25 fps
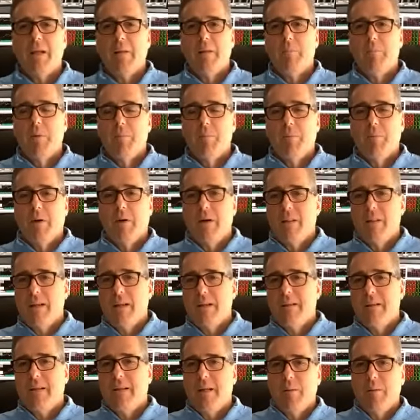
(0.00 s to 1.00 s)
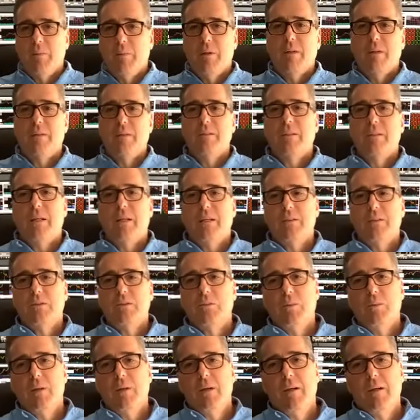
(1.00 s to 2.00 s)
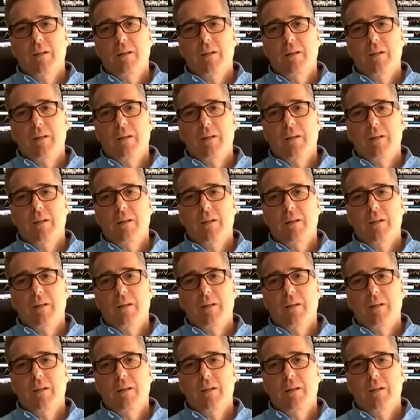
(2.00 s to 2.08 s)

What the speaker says: to be part of that table, as we all.